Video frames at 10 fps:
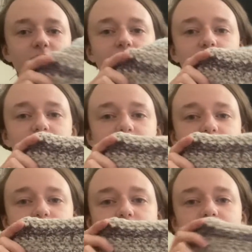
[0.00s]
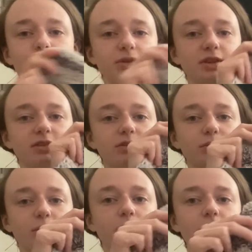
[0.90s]
And then I did end up with this
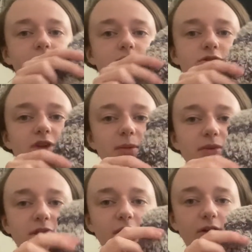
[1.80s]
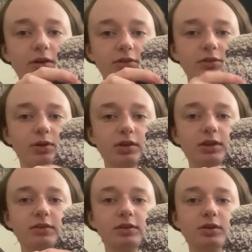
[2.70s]
wider stripe here. So all
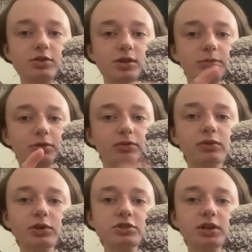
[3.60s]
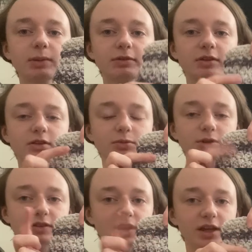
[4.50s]
these little strips are four stripes. This one
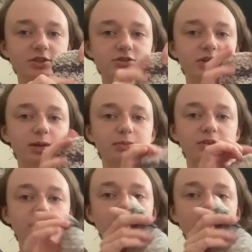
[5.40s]
is eight stripes.